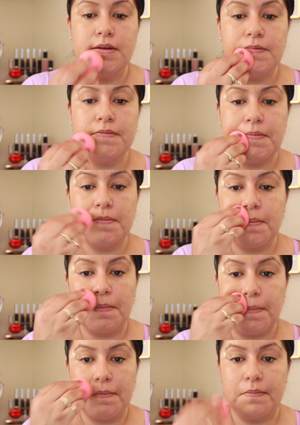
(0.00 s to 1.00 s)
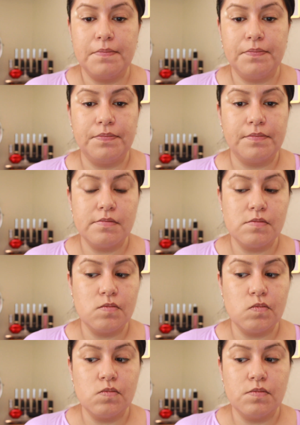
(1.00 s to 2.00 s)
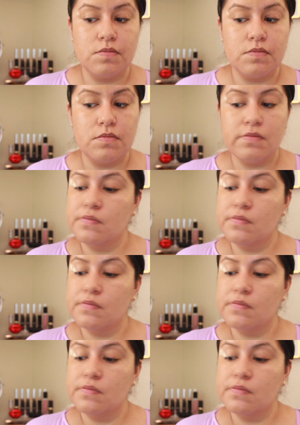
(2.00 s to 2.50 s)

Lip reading: [no speech]